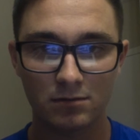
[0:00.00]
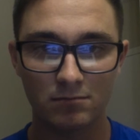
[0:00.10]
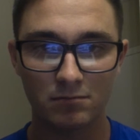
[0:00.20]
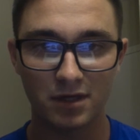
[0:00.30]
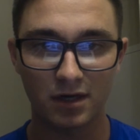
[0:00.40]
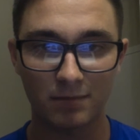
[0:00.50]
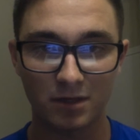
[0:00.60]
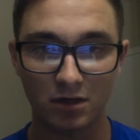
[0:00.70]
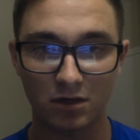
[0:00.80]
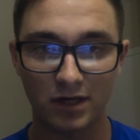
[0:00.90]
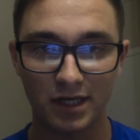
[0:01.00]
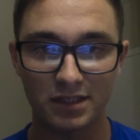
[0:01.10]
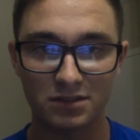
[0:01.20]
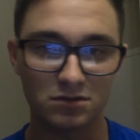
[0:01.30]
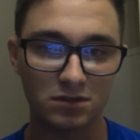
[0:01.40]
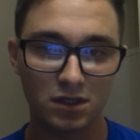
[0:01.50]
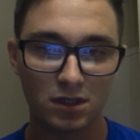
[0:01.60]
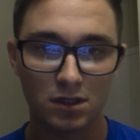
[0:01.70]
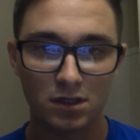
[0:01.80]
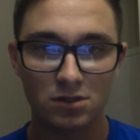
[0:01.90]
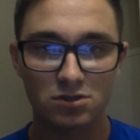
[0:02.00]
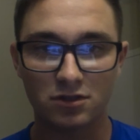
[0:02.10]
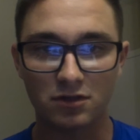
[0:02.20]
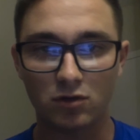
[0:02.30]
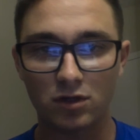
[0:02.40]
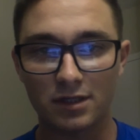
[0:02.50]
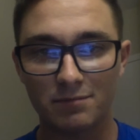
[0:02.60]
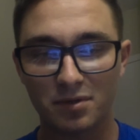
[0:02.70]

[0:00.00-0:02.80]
But I'm going to go ahead and show you a clip